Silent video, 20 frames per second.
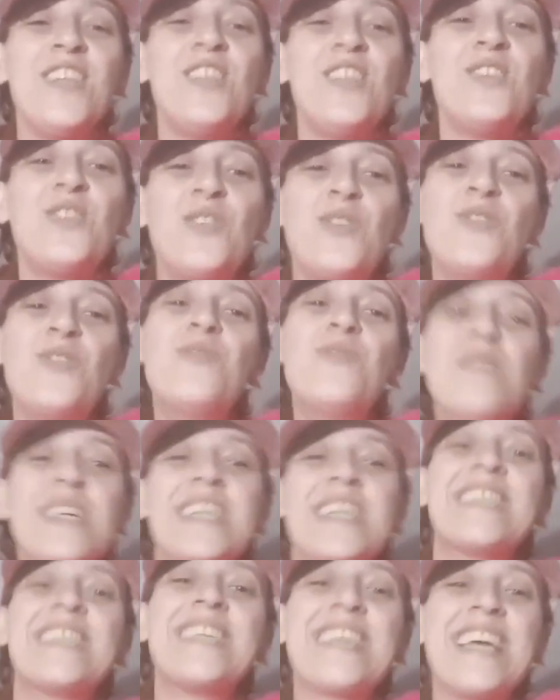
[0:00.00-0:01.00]
the whole
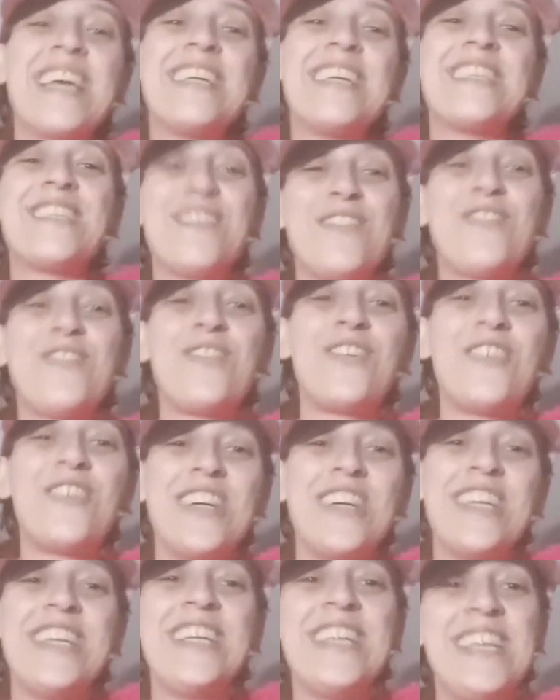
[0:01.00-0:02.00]
week to get to
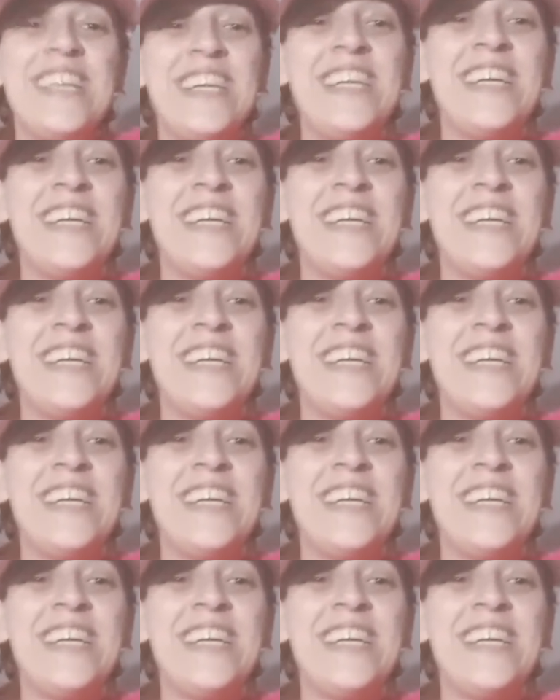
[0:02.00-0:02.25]
40.